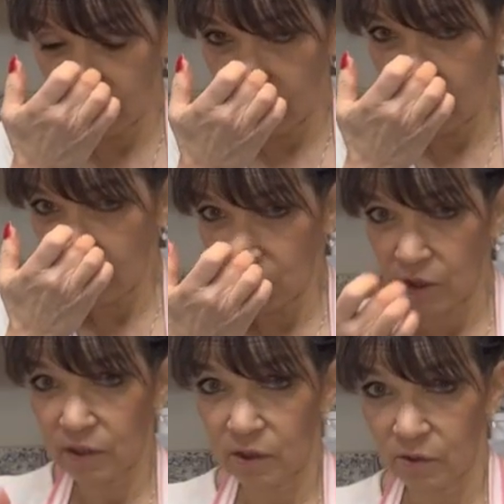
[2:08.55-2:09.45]
Focaccia
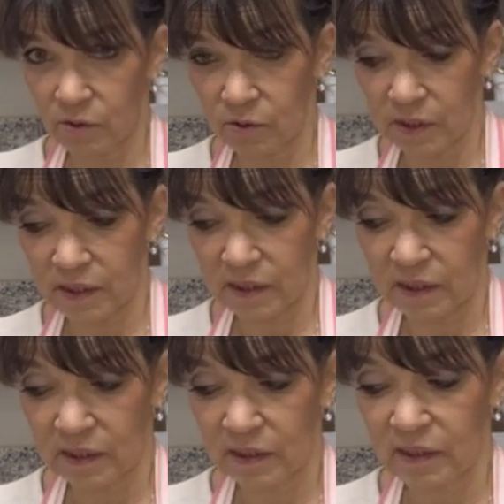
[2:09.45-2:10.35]
doughs
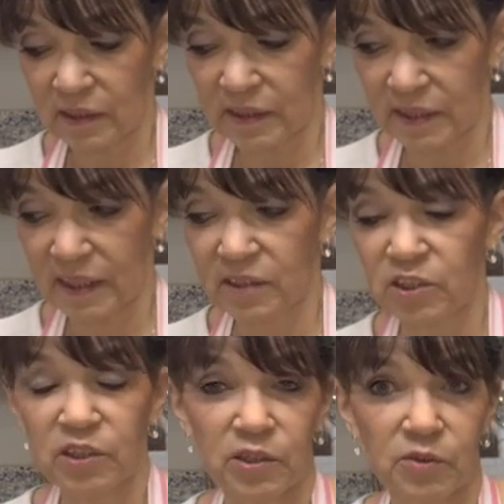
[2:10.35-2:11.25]
tend
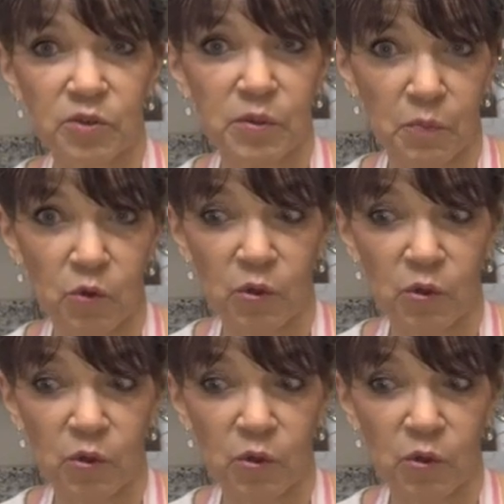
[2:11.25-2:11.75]
to use more